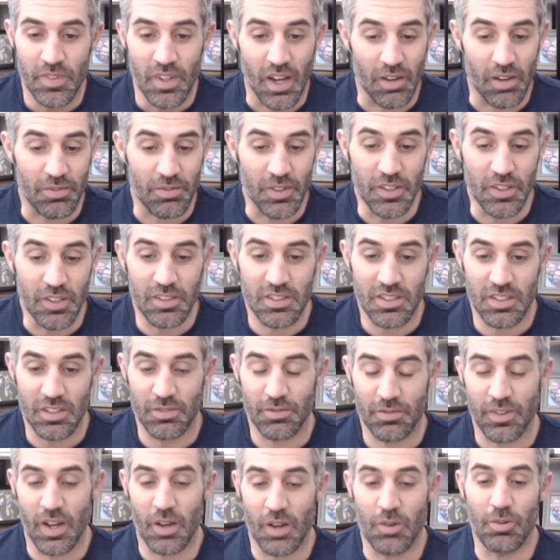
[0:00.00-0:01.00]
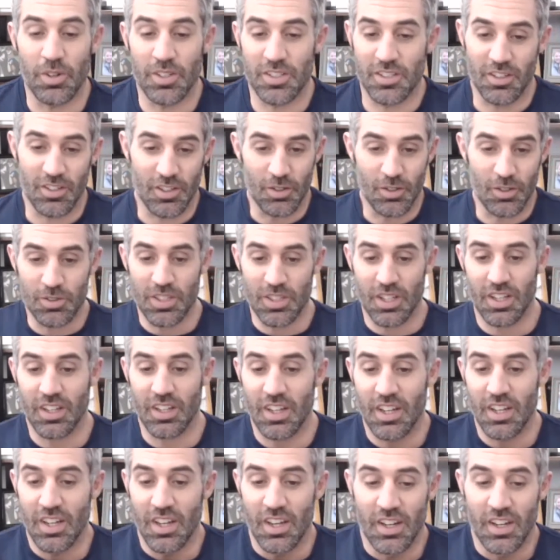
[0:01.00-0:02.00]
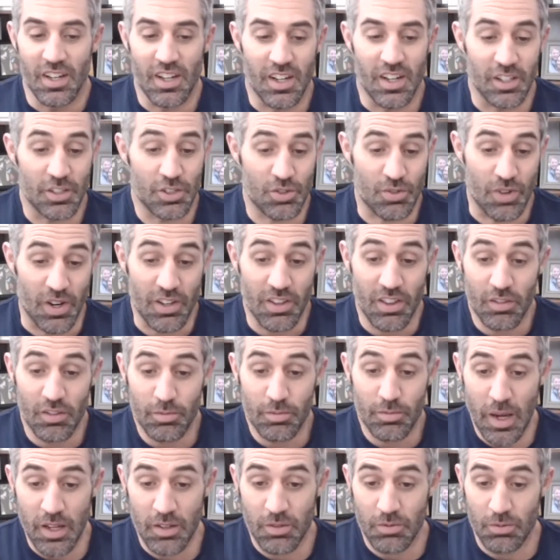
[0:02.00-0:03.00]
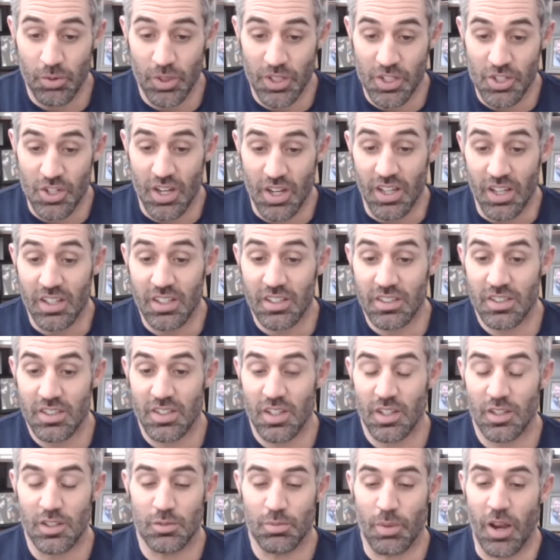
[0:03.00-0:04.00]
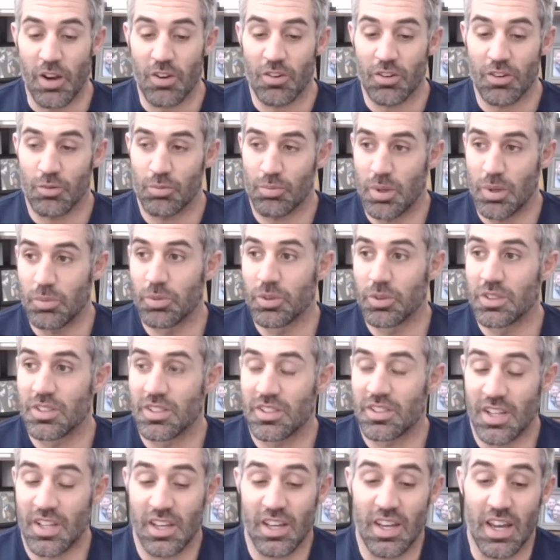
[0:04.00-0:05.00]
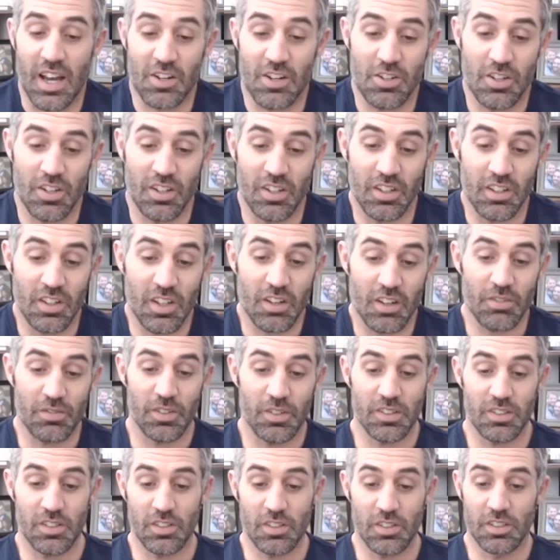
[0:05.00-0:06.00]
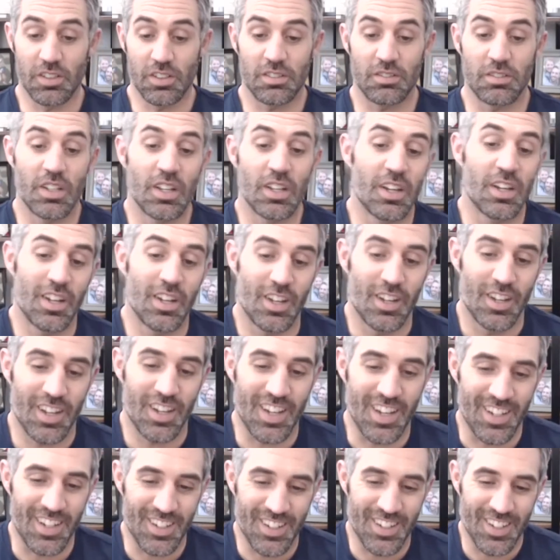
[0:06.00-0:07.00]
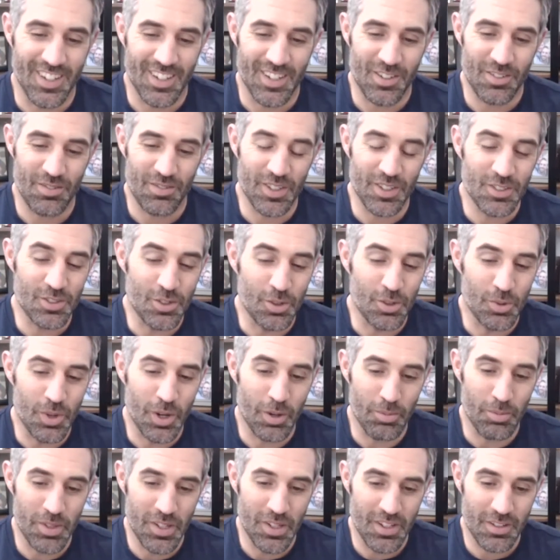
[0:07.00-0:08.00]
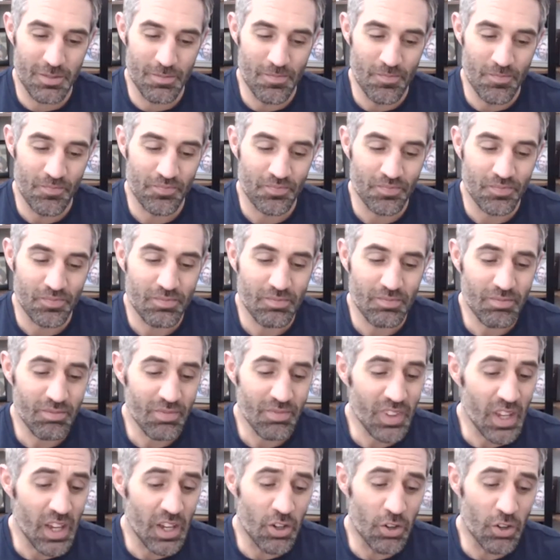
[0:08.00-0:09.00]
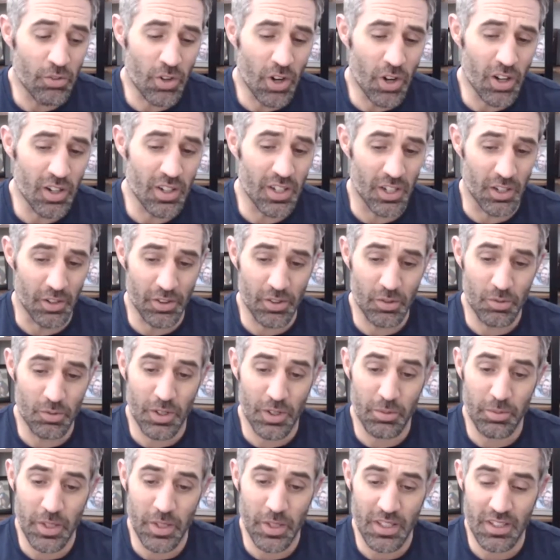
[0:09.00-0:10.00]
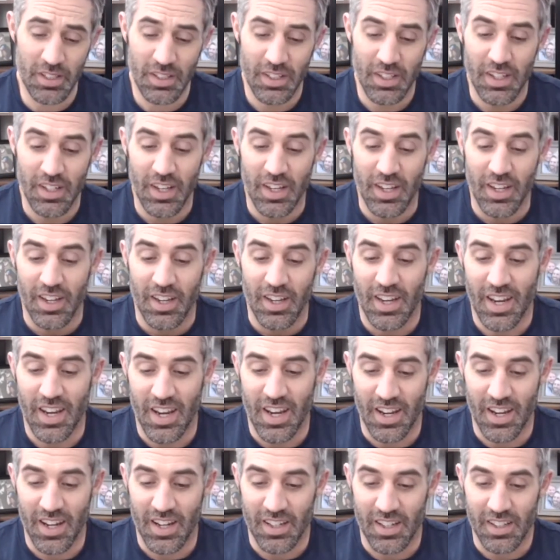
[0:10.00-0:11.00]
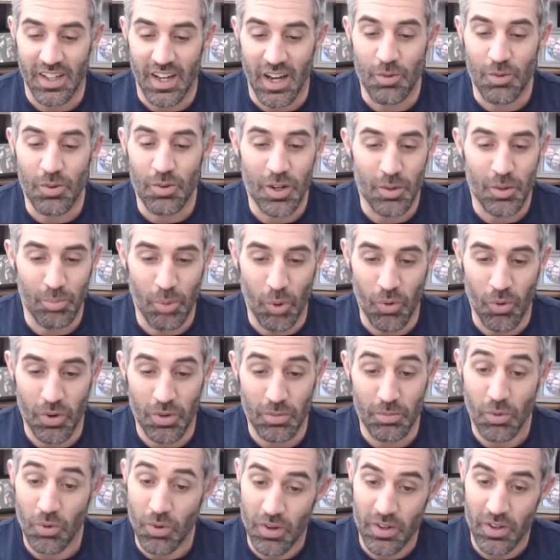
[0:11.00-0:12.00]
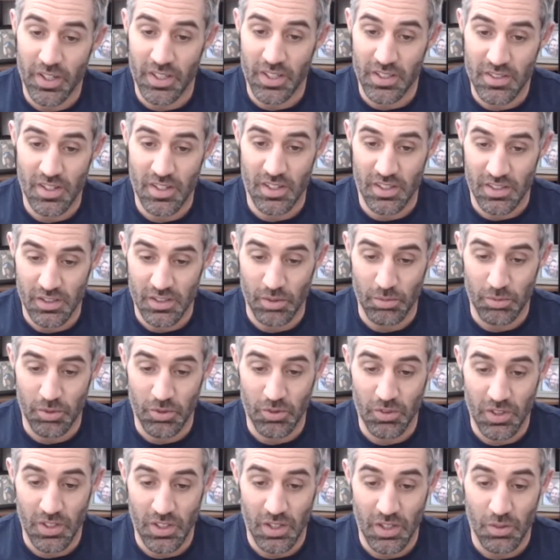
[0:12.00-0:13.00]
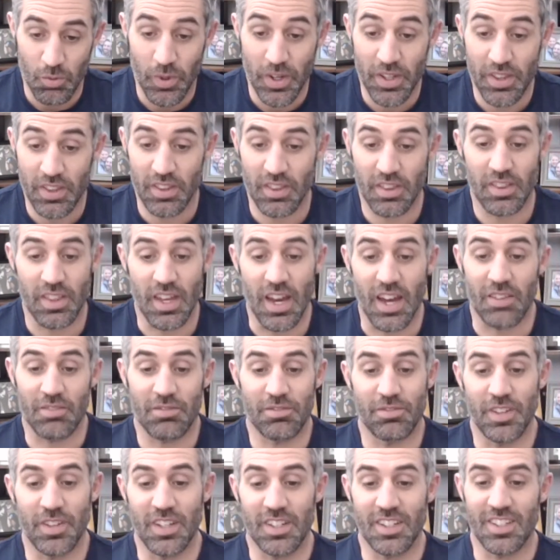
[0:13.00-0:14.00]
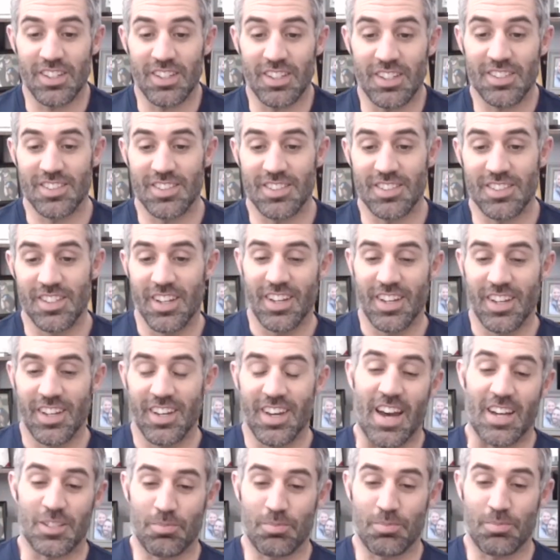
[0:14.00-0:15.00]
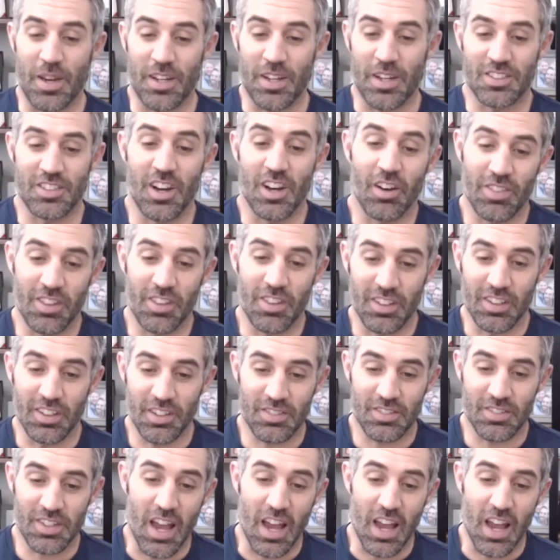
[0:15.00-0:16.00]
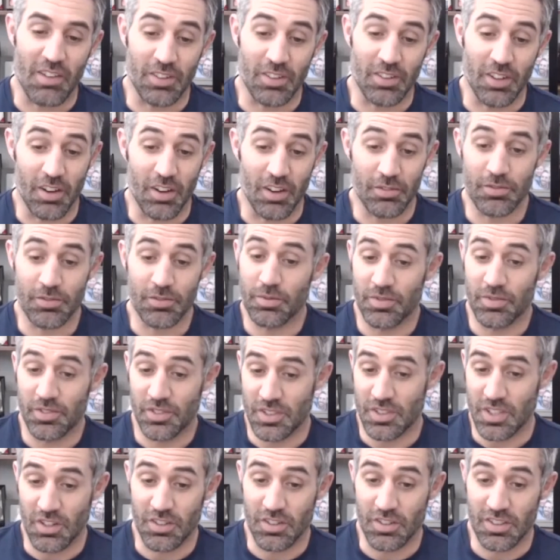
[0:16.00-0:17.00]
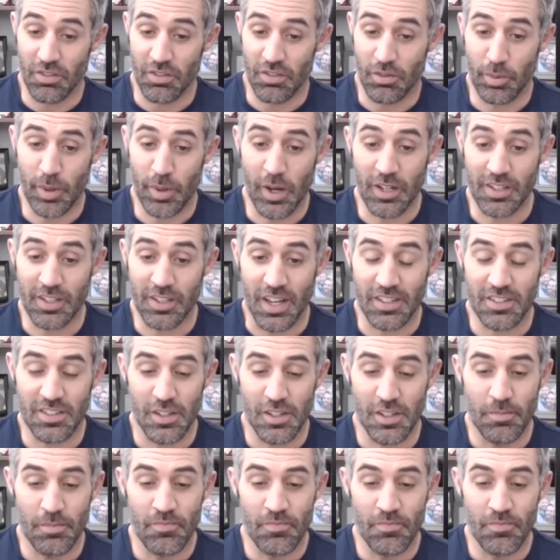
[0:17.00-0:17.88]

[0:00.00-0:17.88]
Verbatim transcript: I feel as if I wasn't using a strength of mine, which is inspiring people to take action in their physical and and uh, physical well-being and overall health and well-being. And I want to pour more into this community with that fitness aspect of the Lift, Laugh, Love series of the podcast.